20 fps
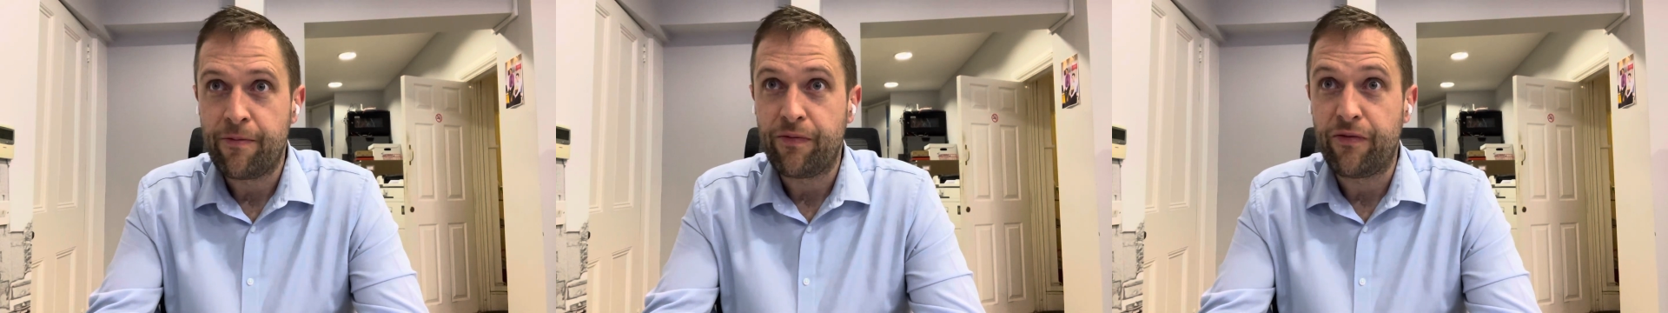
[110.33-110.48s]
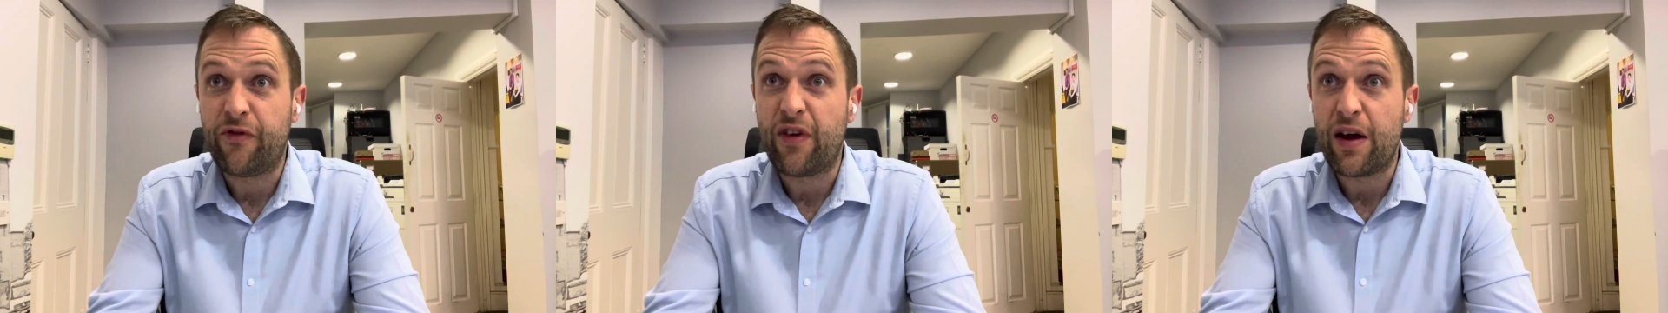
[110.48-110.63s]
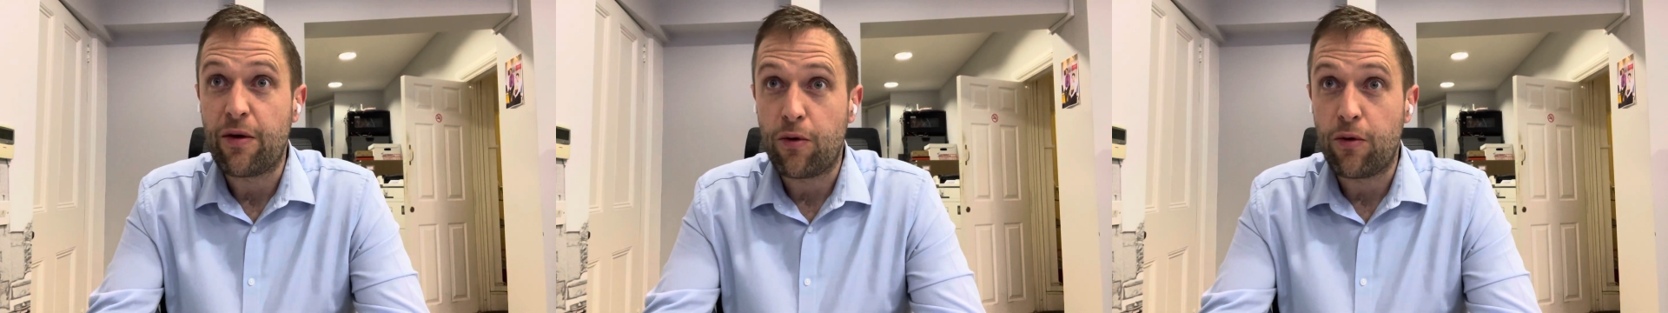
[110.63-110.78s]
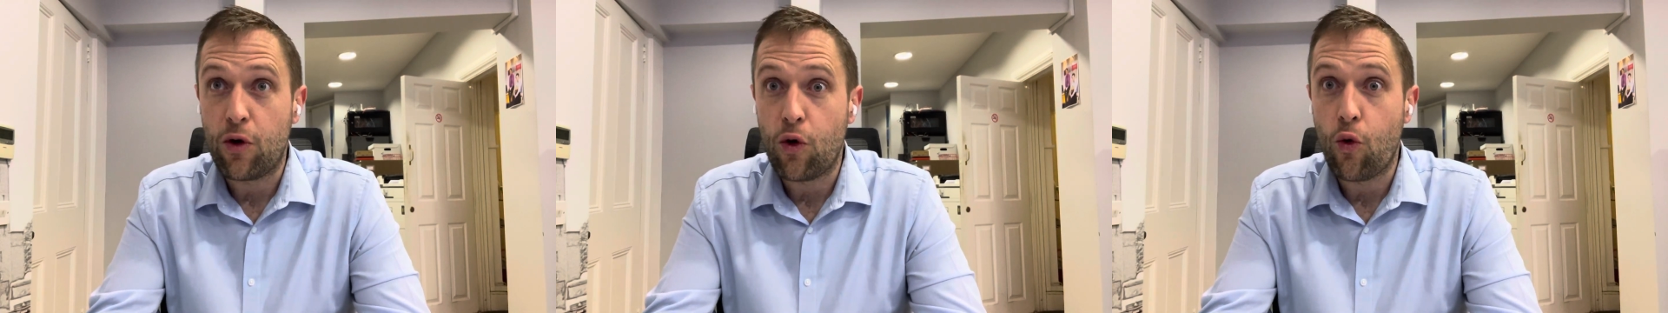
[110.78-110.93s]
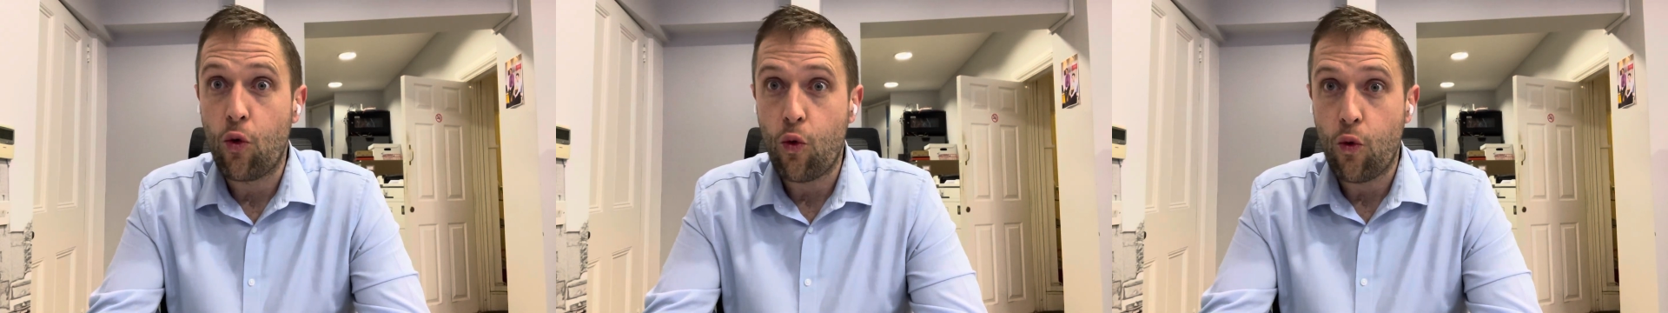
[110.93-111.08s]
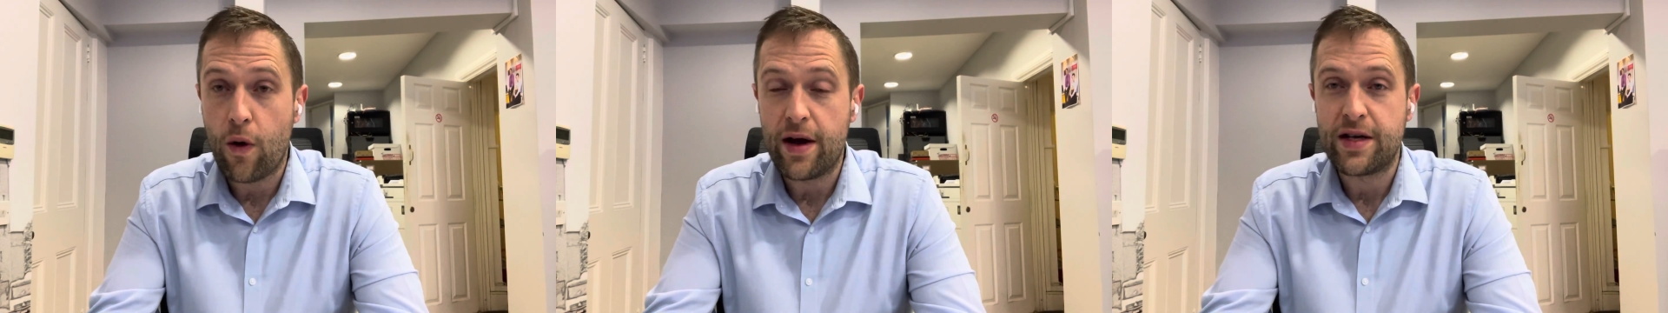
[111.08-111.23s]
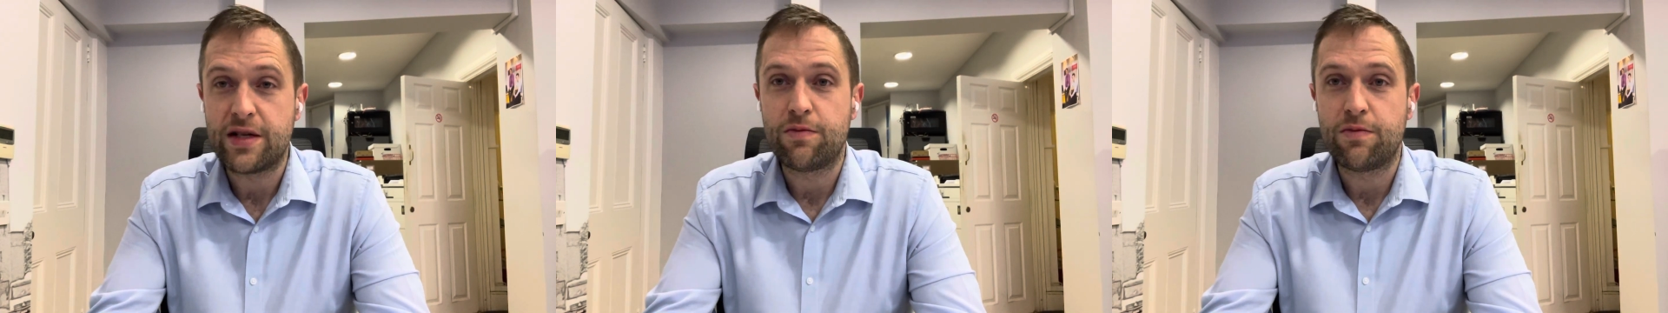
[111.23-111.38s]
they will
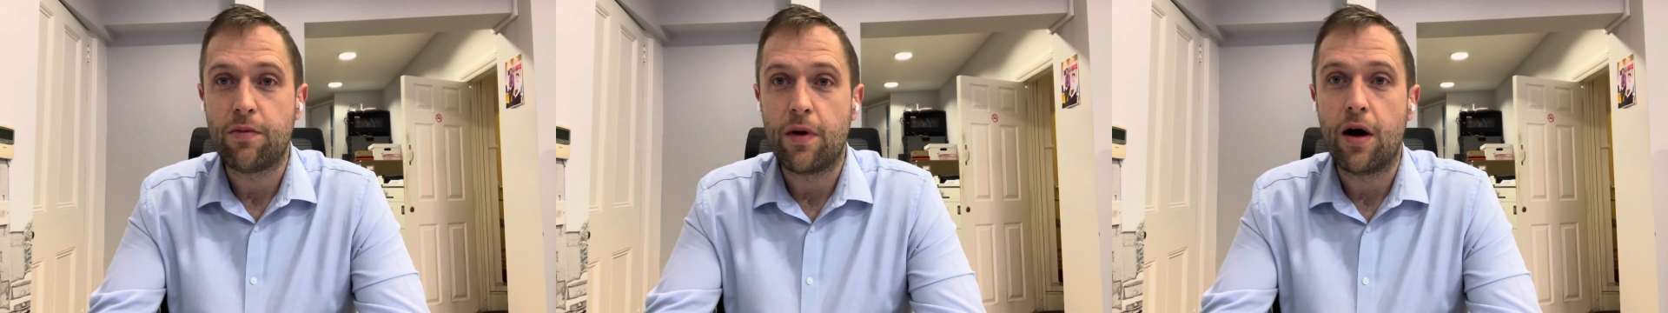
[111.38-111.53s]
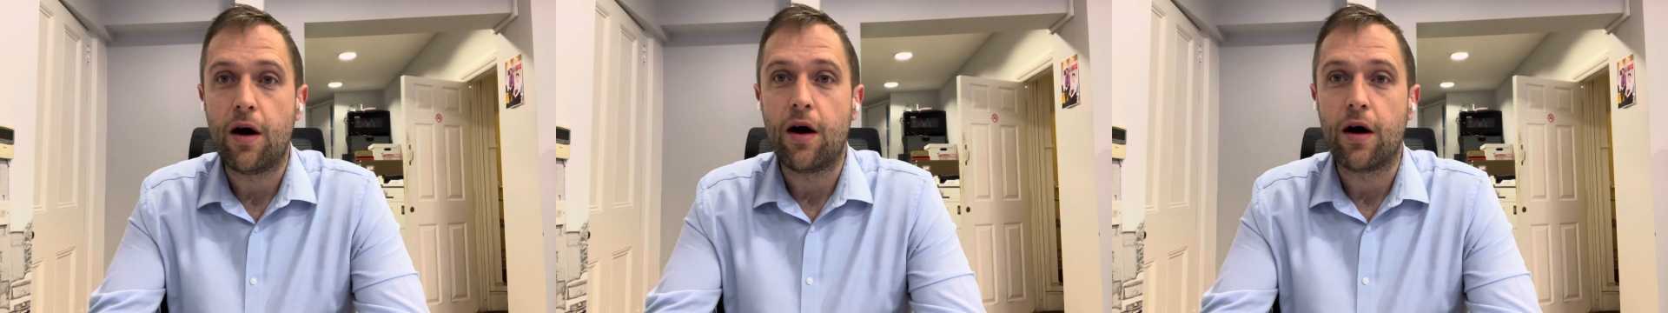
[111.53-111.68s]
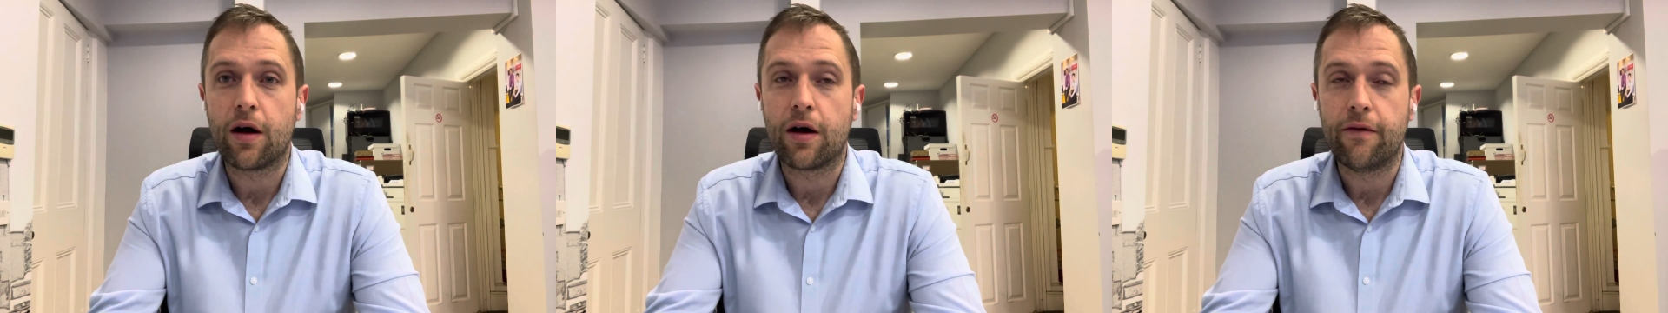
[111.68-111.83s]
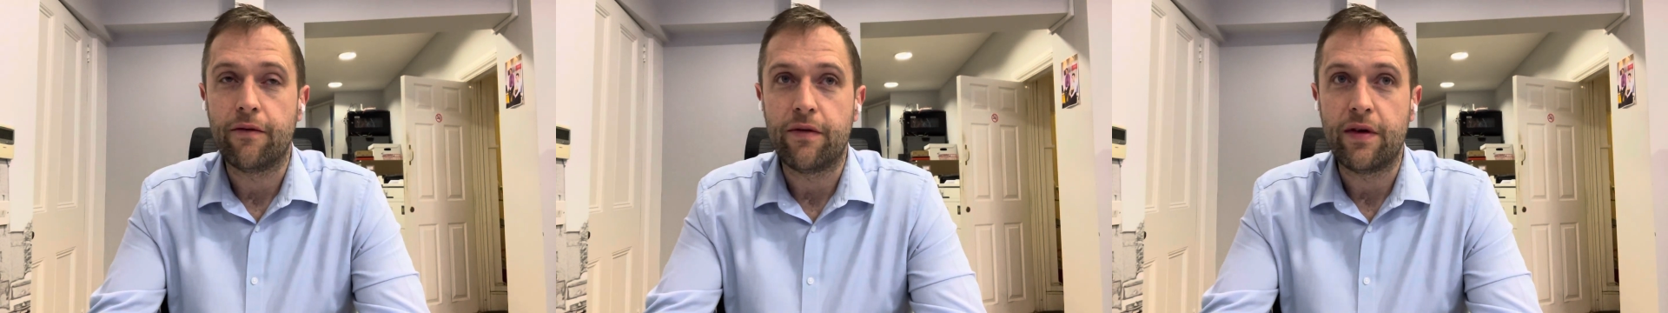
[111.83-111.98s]
always mark